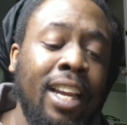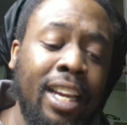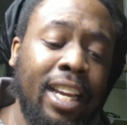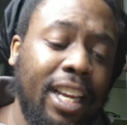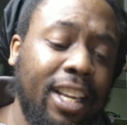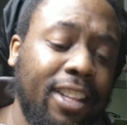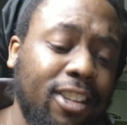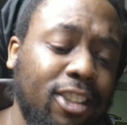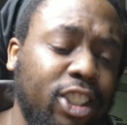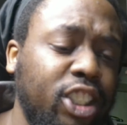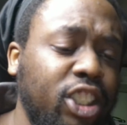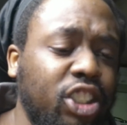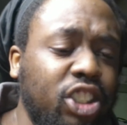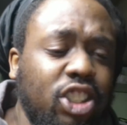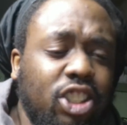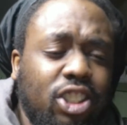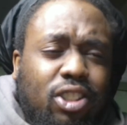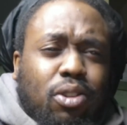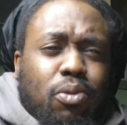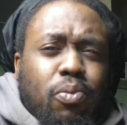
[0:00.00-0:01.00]
Either she's
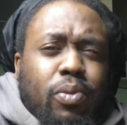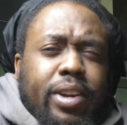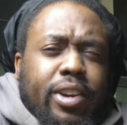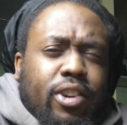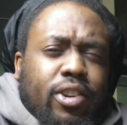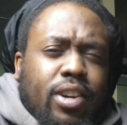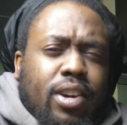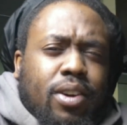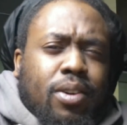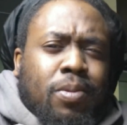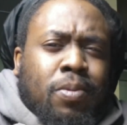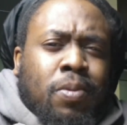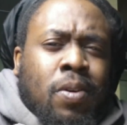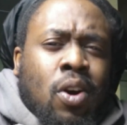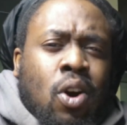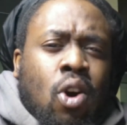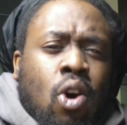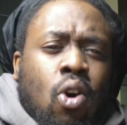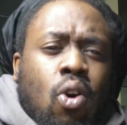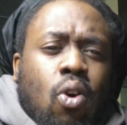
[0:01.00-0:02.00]
just a weirdo
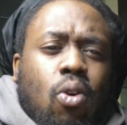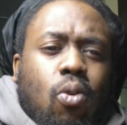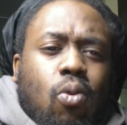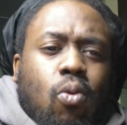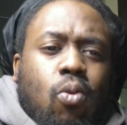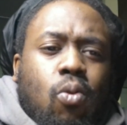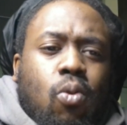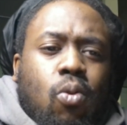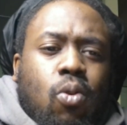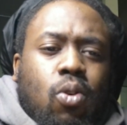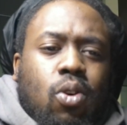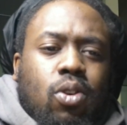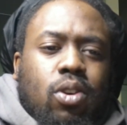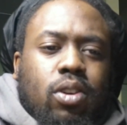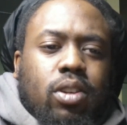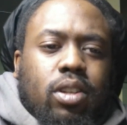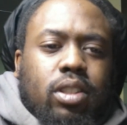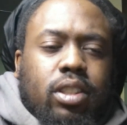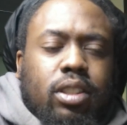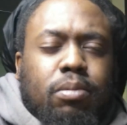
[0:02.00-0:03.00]

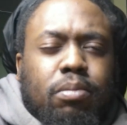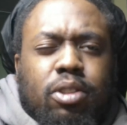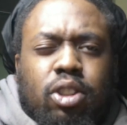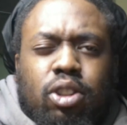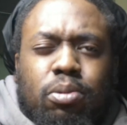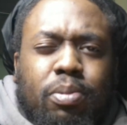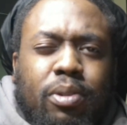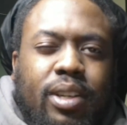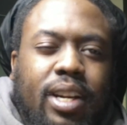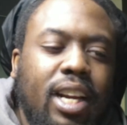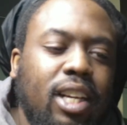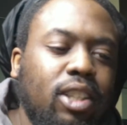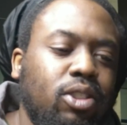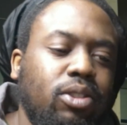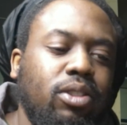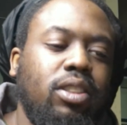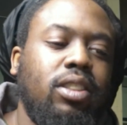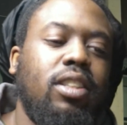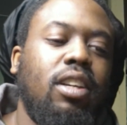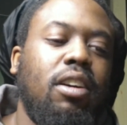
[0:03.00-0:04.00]
or some supernatural
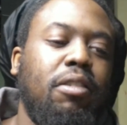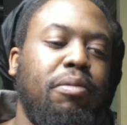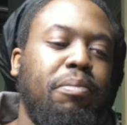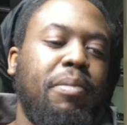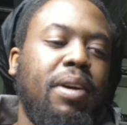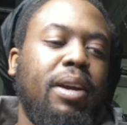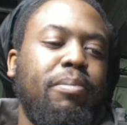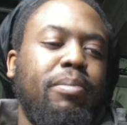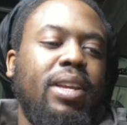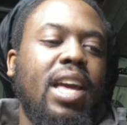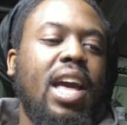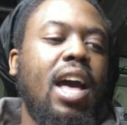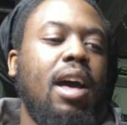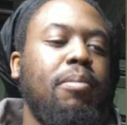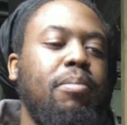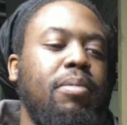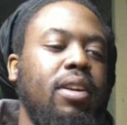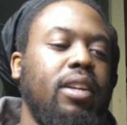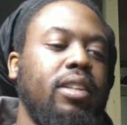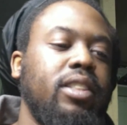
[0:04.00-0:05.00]
stuff might be
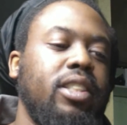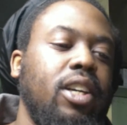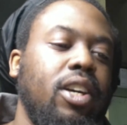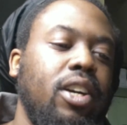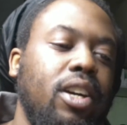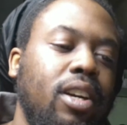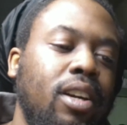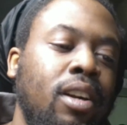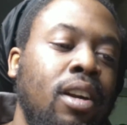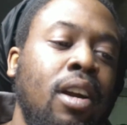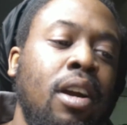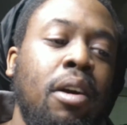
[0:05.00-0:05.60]
happening to her.